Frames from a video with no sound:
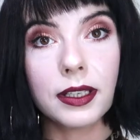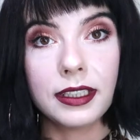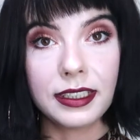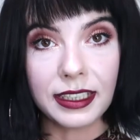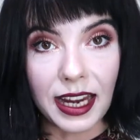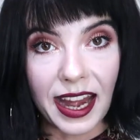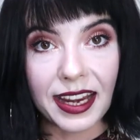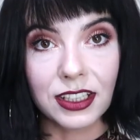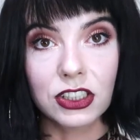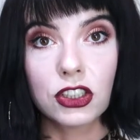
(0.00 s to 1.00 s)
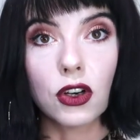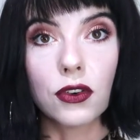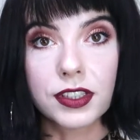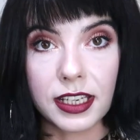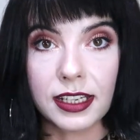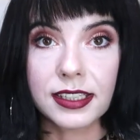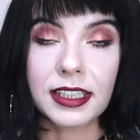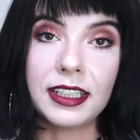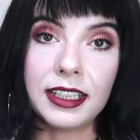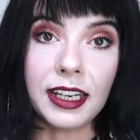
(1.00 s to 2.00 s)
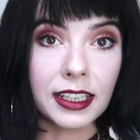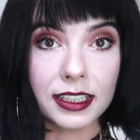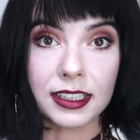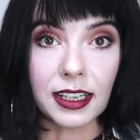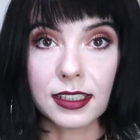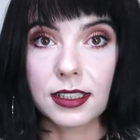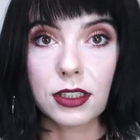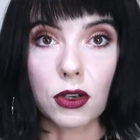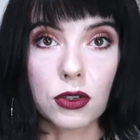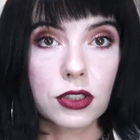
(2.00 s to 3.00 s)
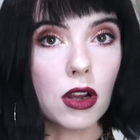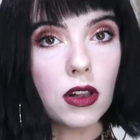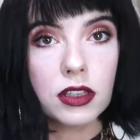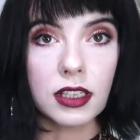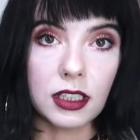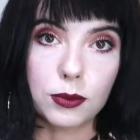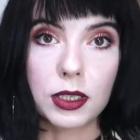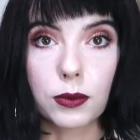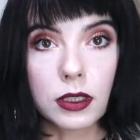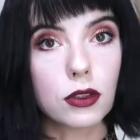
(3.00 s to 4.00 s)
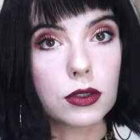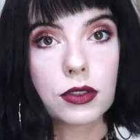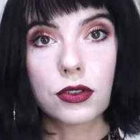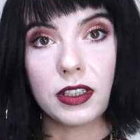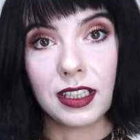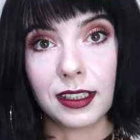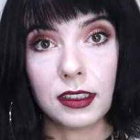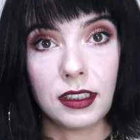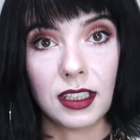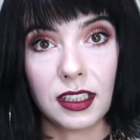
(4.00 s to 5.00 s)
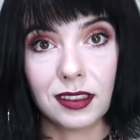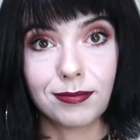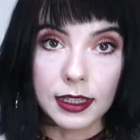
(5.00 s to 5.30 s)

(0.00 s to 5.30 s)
in the end of sales in Inditex stores, all the knitwear will cost 3.99.